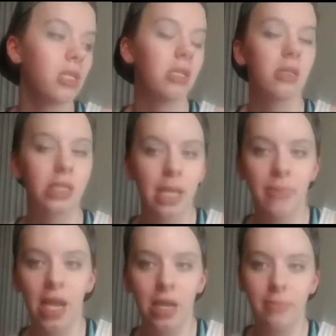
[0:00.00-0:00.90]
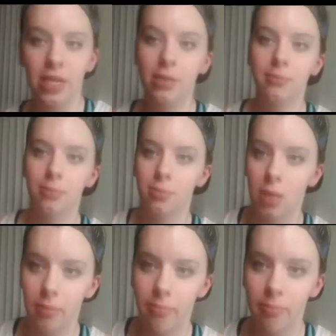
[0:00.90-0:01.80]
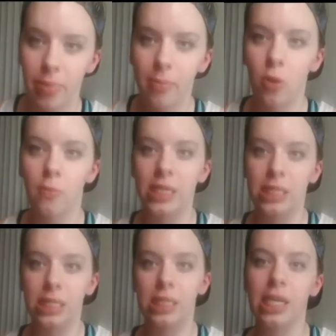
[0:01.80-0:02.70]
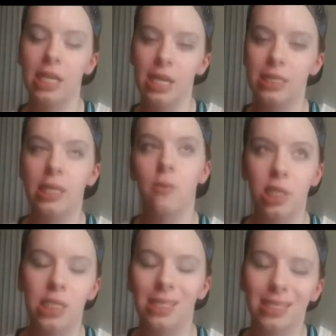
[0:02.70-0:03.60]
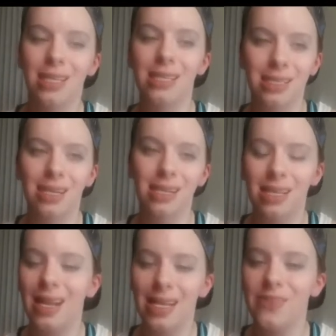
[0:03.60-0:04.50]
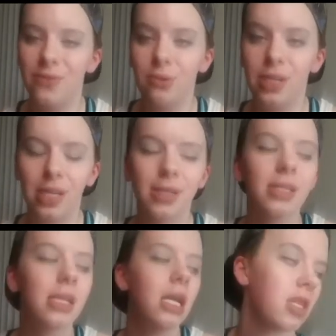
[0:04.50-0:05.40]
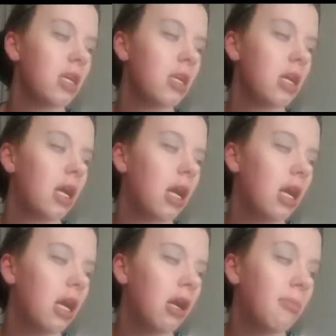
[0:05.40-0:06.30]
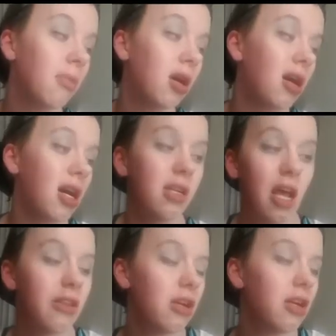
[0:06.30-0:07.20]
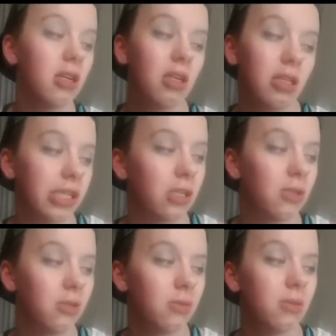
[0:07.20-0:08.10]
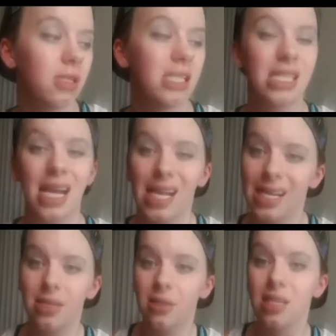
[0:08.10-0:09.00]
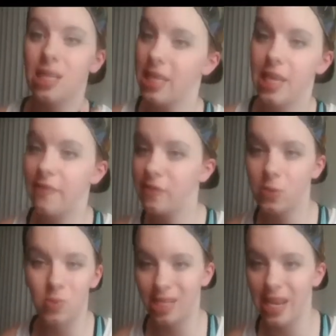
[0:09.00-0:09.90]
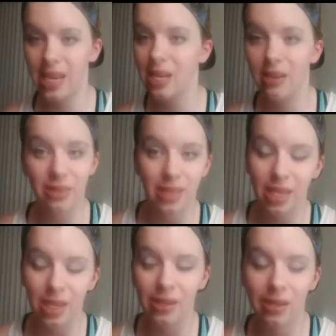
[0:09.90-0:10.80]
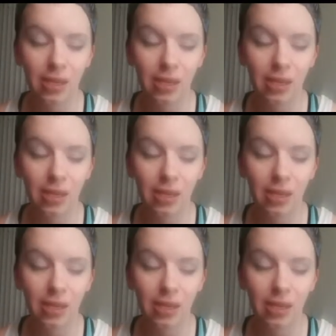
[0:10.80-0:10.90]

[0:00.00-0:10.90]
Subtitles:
skip ahead a bit more recently, and I say recently as in like the last few years. Another little side gift related thing.